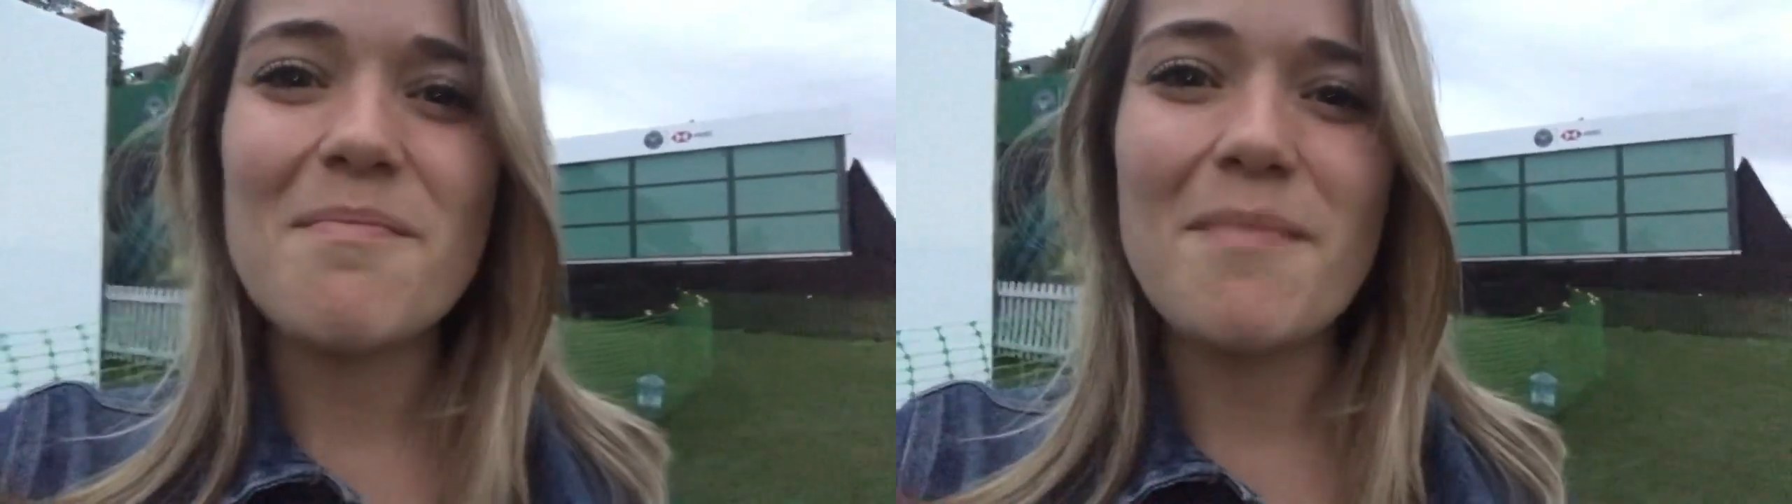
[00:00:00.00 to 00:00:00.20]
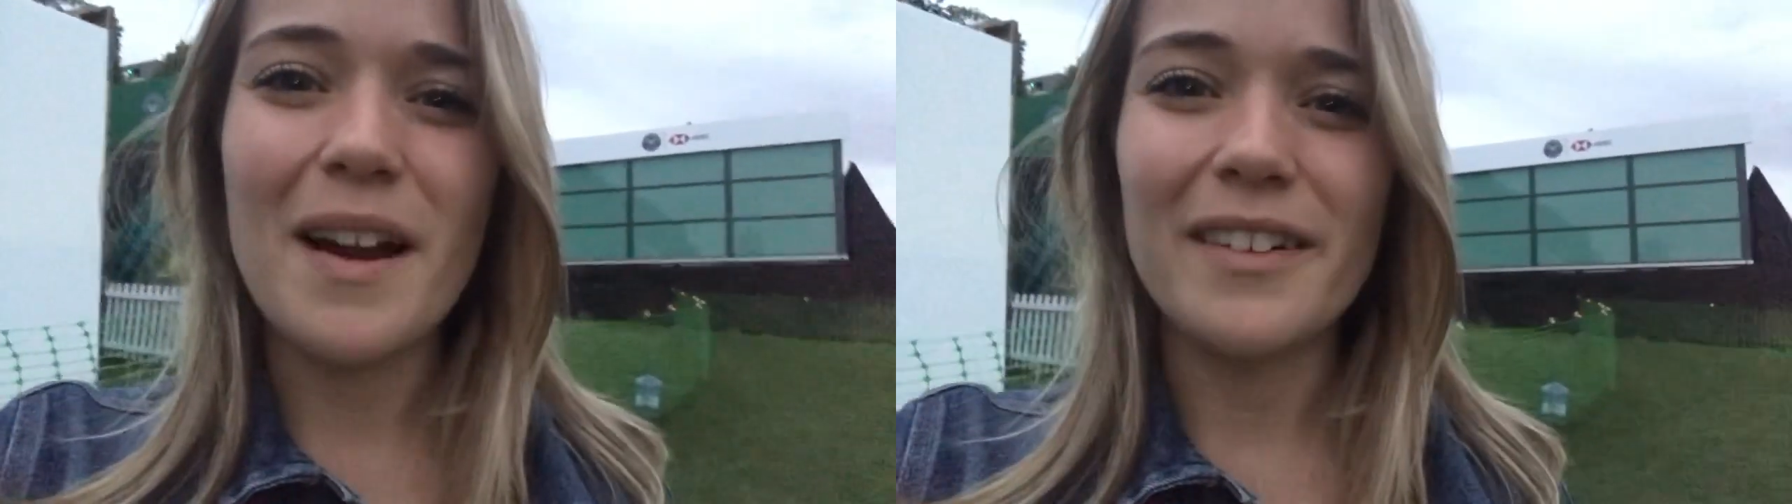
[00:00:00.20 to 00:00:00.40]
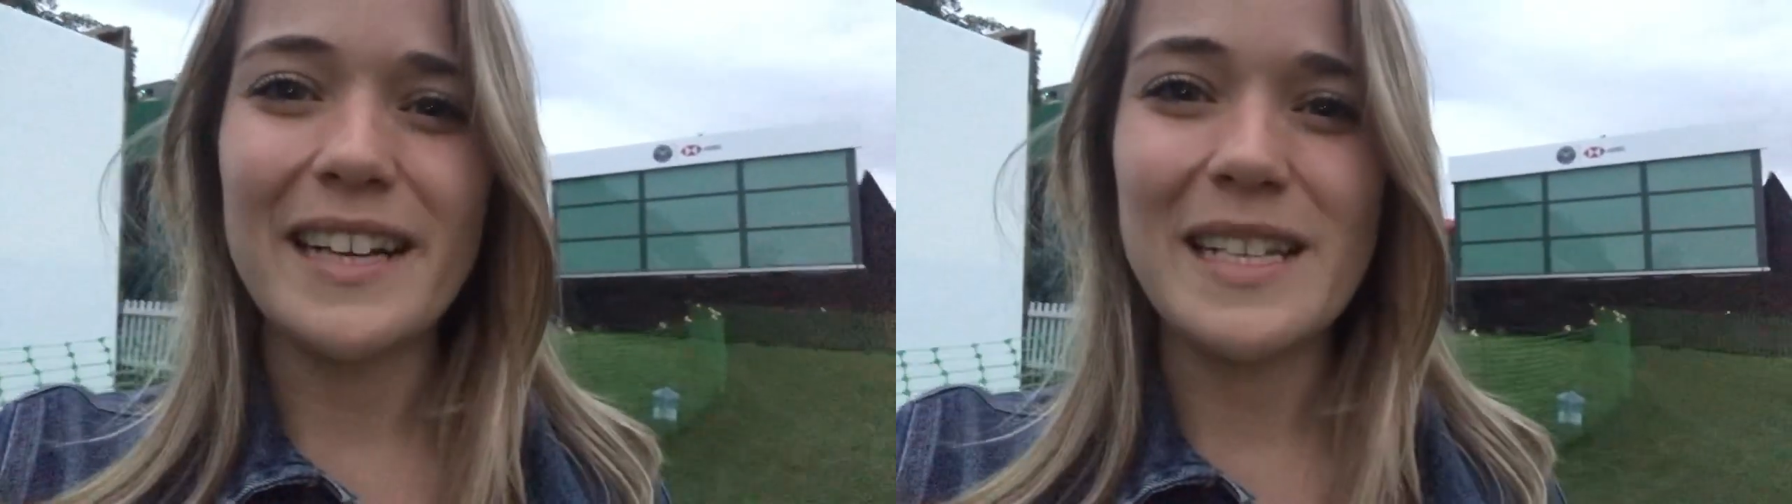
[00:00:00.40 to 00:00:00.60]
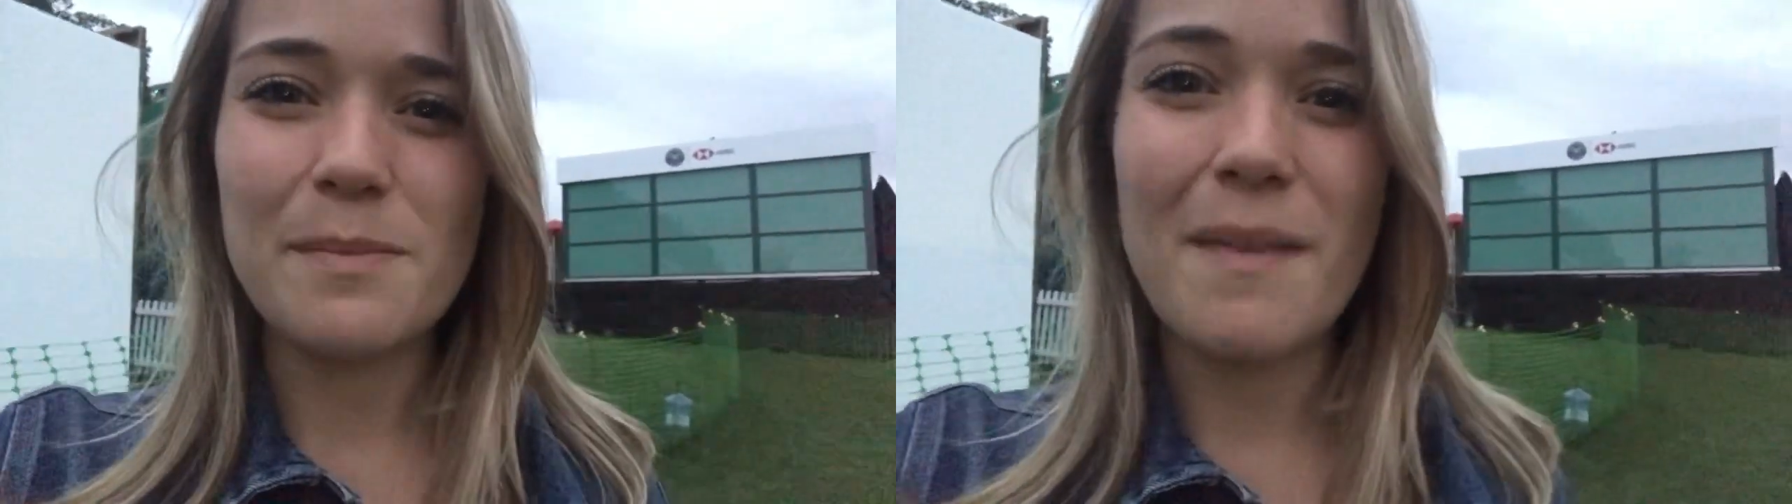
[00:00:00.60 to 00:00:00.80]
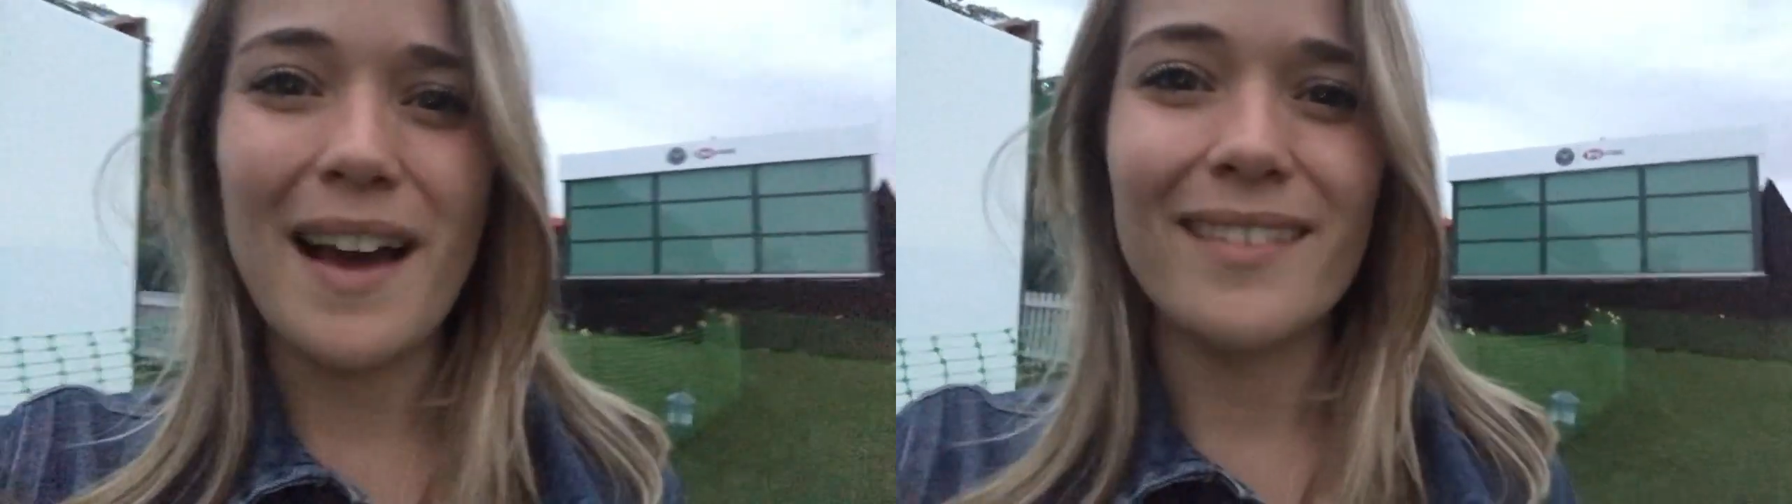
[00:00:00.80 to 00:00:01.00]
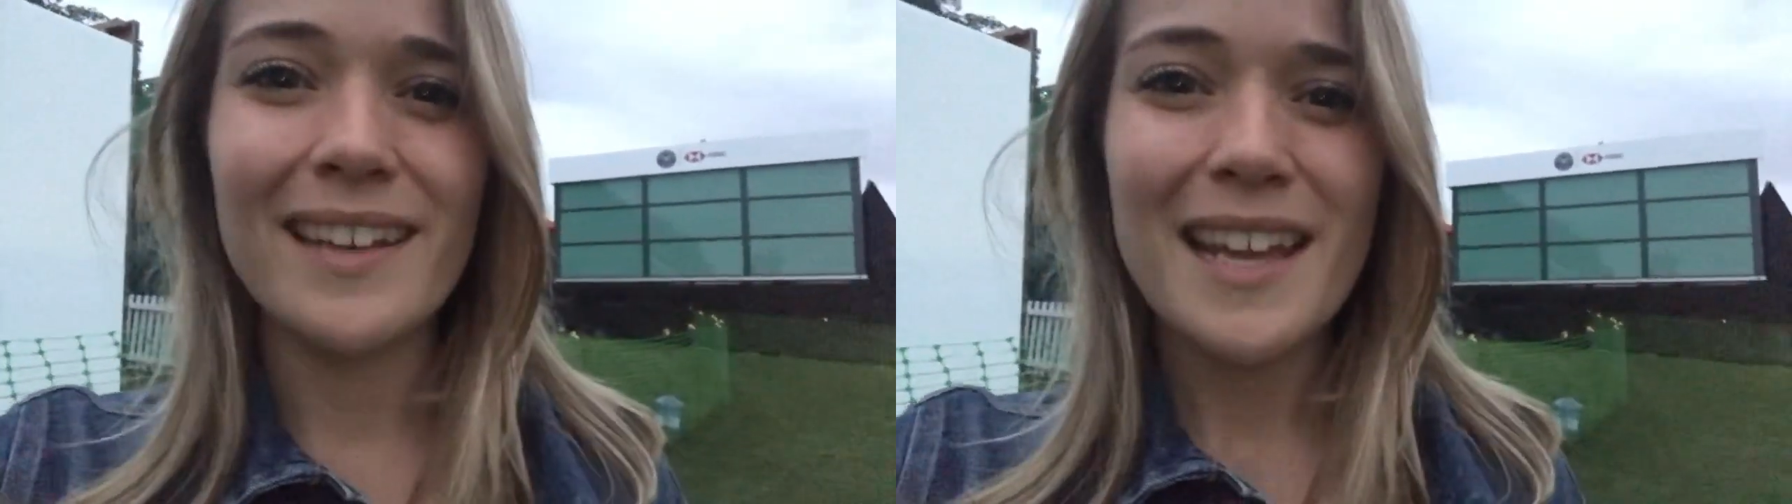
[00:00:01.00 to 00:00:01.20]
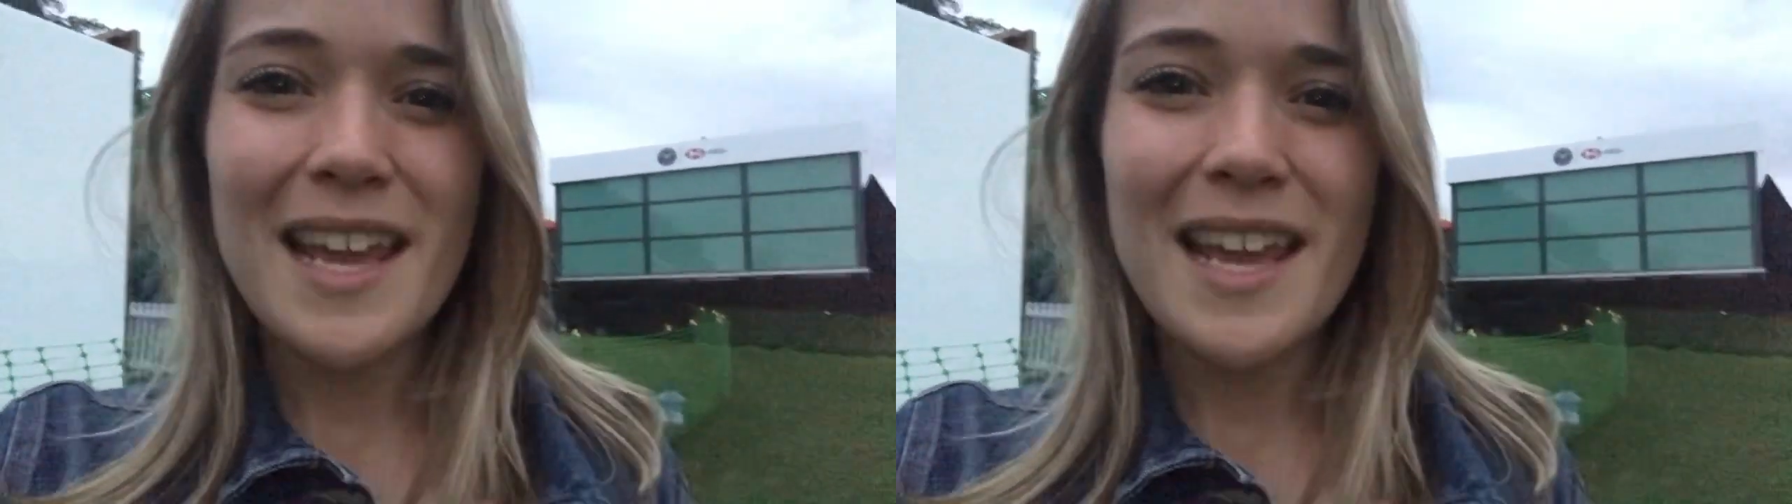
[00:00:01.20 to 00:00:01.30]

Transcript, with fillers: Murray's Mount.